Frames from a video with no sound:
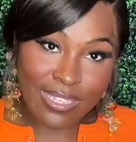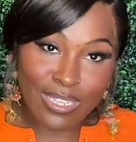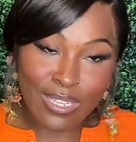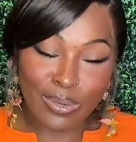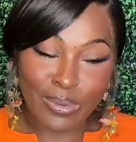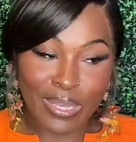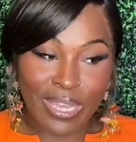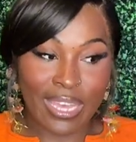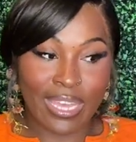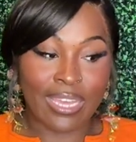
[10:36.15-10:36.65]

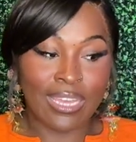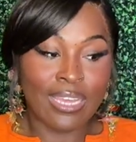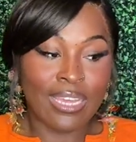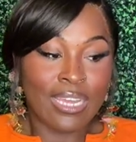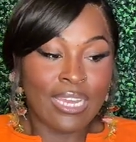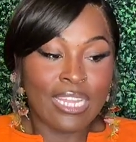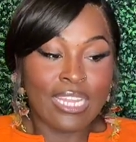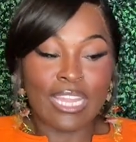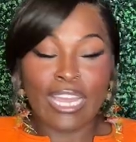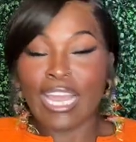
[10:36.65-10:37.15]
Okay?
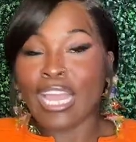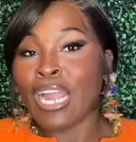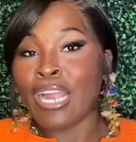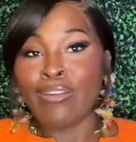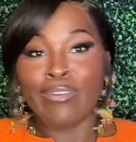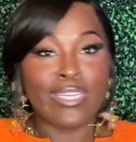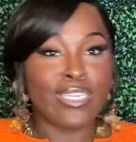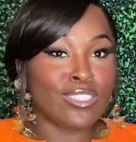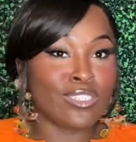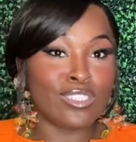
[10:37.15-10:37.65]
Like I
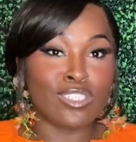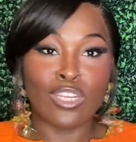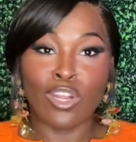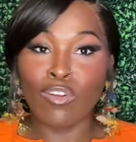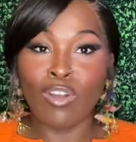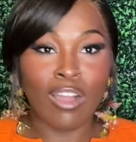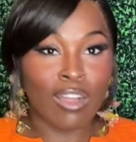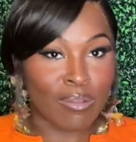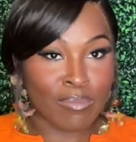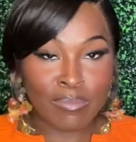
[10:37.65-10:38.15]
already
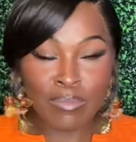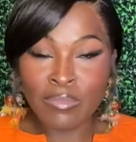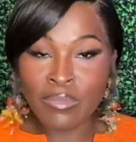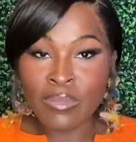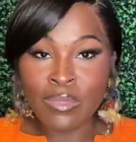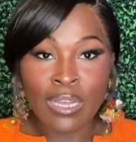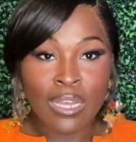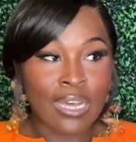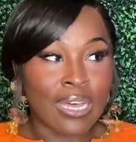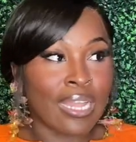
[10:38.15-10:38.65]
stir up
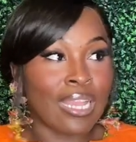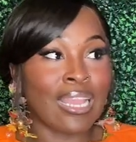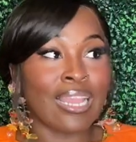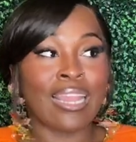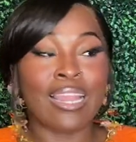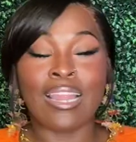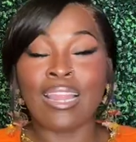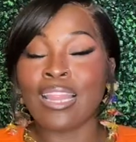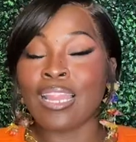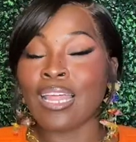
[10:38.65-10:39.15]
a
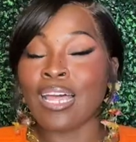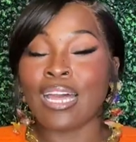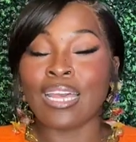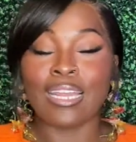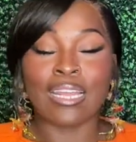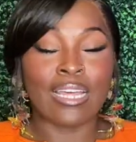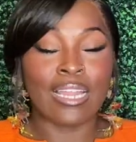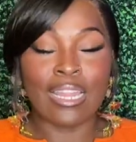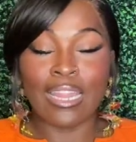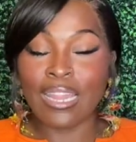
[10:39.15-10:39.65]
lot
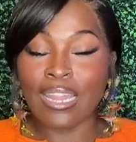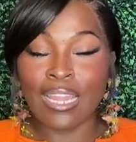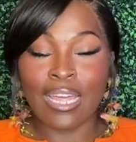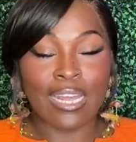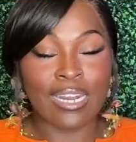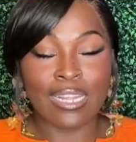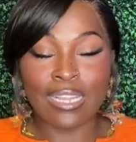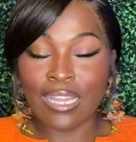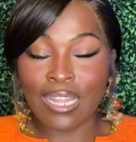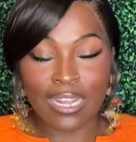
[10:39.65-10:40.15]
a
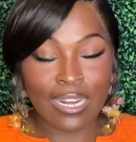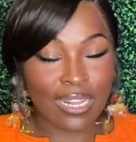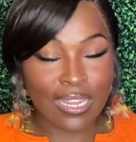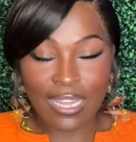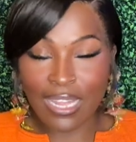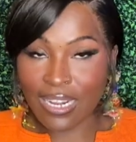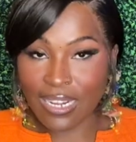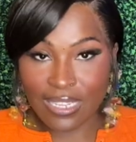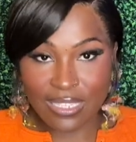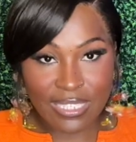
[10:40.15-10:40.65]
lot a lot a
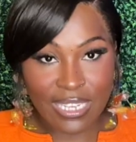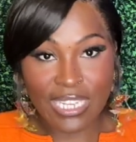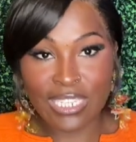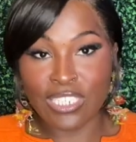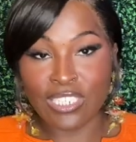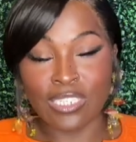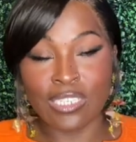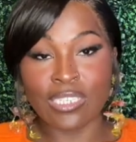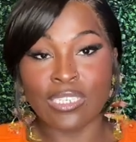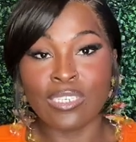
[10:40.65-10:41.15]
lot of
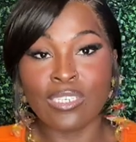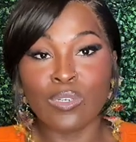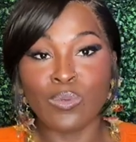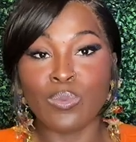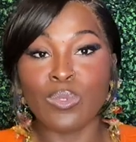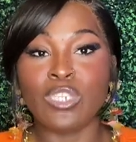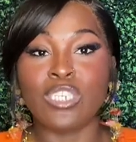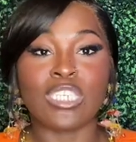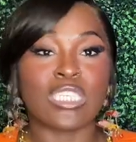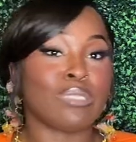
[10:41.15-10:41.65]
attention
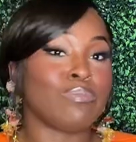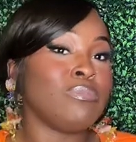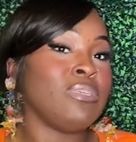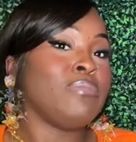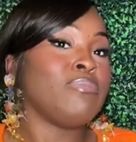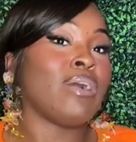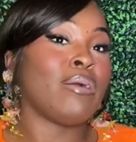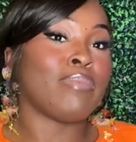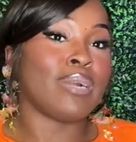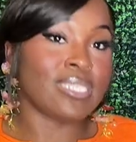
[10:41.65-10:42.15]
with just me
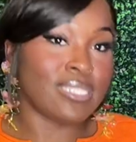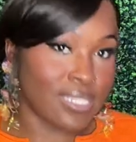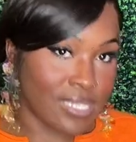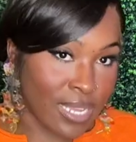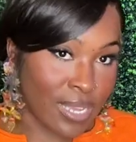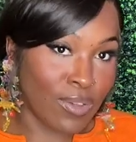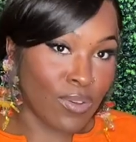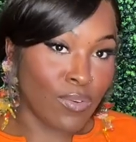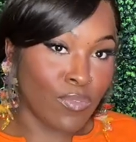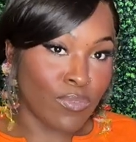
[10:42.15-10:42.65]
by
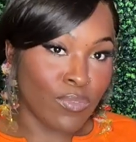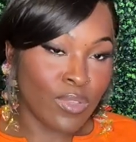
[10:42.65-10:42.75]
myself.